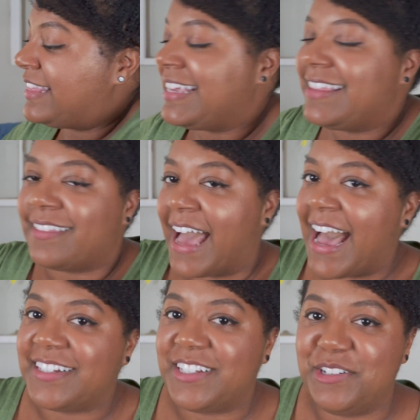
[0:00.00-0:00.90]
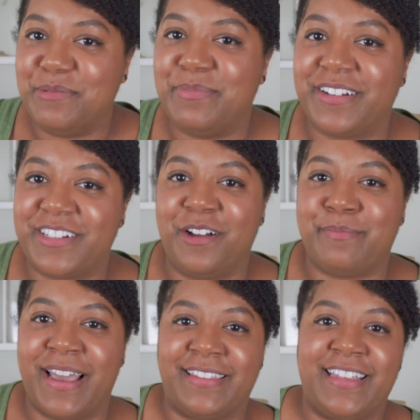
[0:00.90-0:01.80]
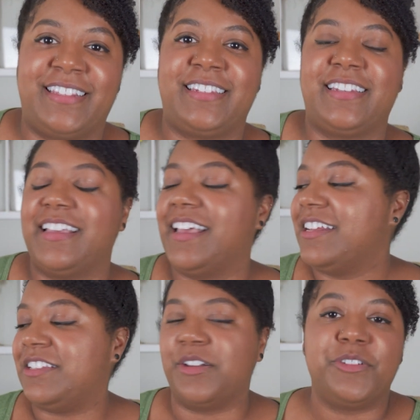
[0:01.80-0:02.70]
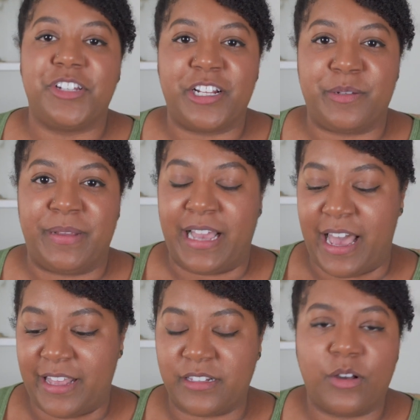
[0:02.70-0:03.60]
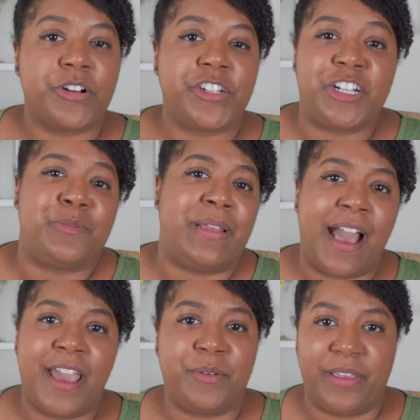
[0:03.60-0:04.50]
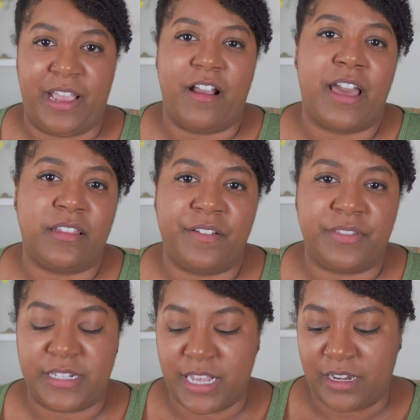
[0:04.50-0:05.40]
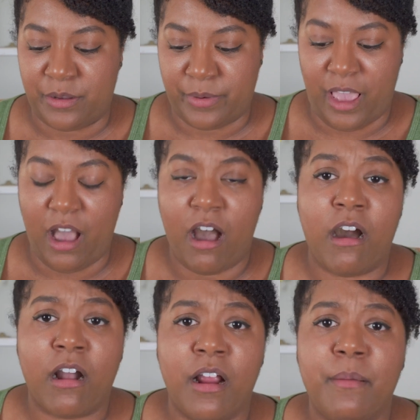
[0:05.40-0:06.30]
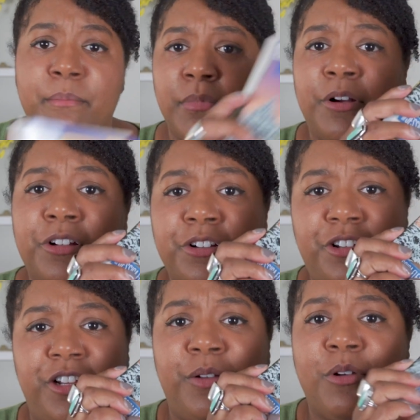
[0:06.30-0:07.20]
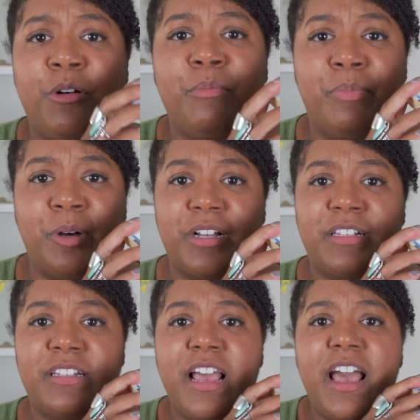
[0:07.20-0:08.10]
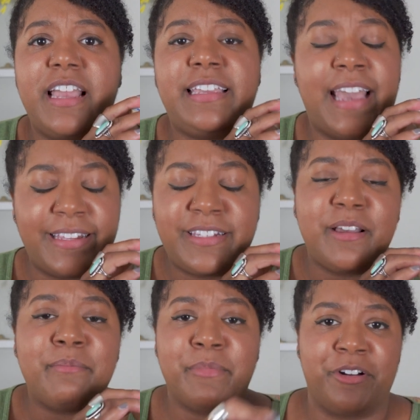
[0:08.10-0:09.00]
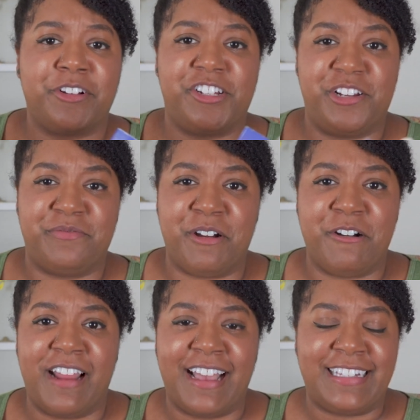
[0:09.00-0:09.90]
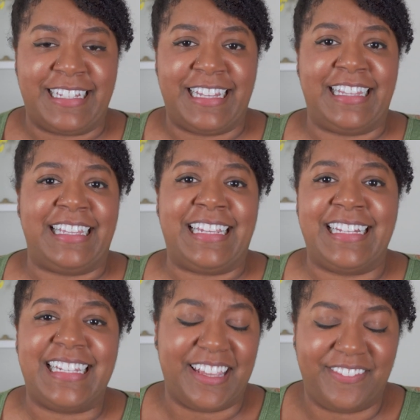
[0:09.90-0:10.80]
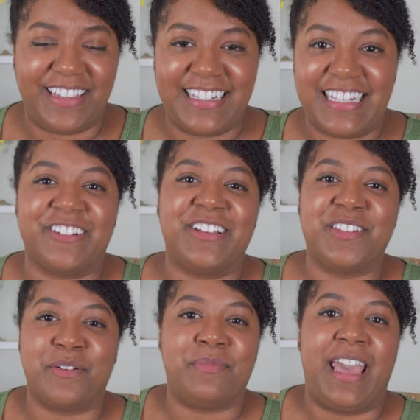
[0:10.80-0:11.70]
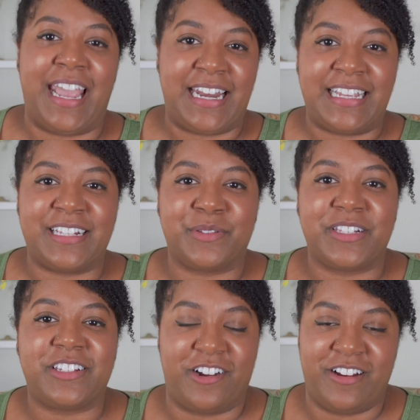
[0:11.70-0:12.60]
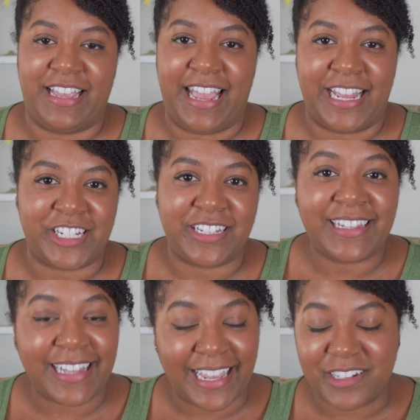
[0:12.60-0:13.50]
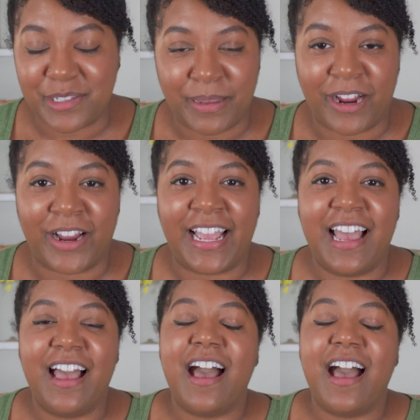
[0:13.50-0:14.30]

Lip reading: the last two books on my list, don't judge me guys, or judge me, I don't care, I love these anyway, are Murder, She Wrote books. Yes, Murder, She Wrote, as in the TV series from the 80s starring Angela Lansbury.